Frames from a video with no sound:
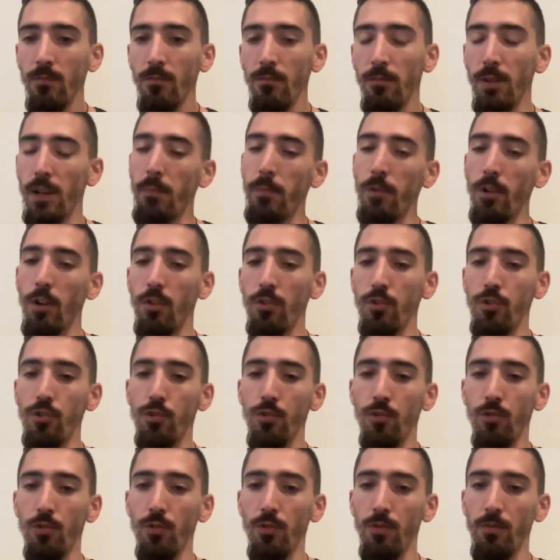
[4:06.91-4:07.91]
but I'm not
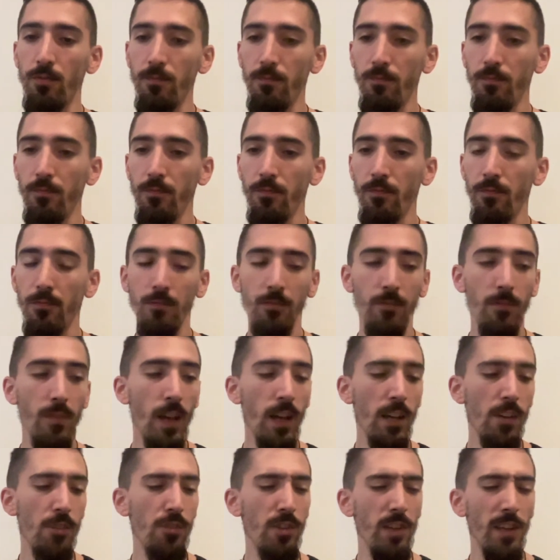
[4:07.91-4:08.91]
sure.
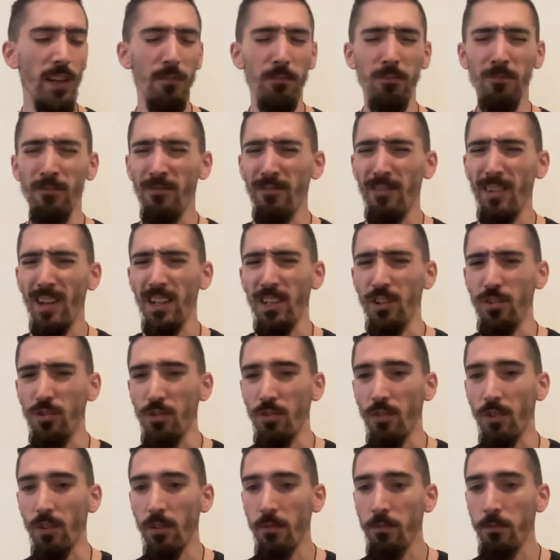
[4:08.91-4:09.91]
Actually, I'm fairly
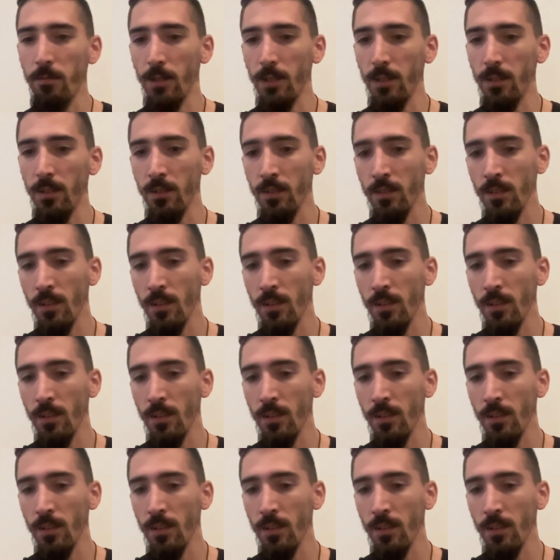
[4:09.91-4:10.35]
sure. But